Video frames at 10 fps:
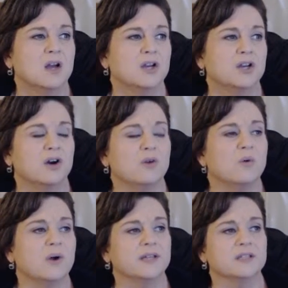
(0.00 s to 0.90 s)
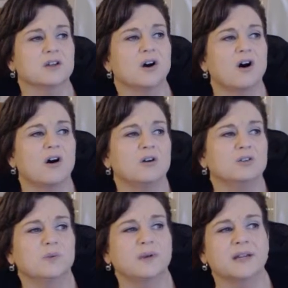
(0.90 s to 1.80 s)
Know what it's
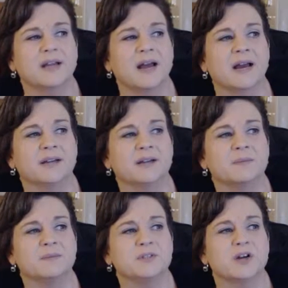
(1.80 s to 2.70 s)
called when an atom